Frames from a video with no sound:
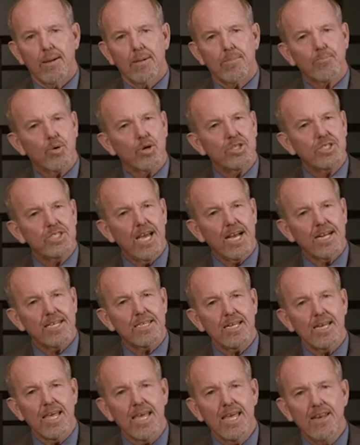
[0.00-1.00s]

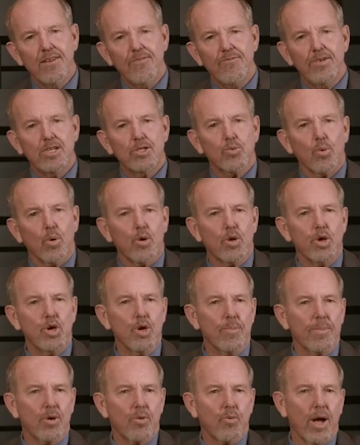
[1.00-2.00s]
protected individual
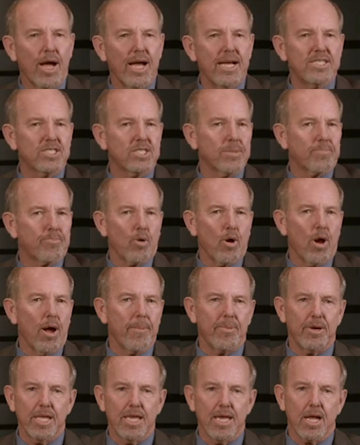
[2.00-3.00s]
human rights to
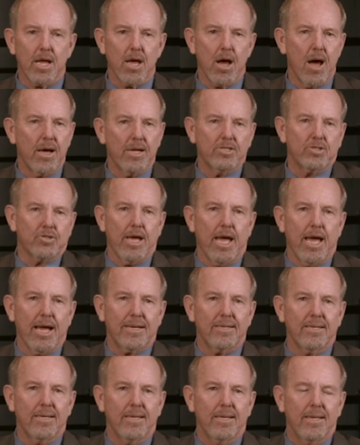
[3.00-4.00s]
property and contract,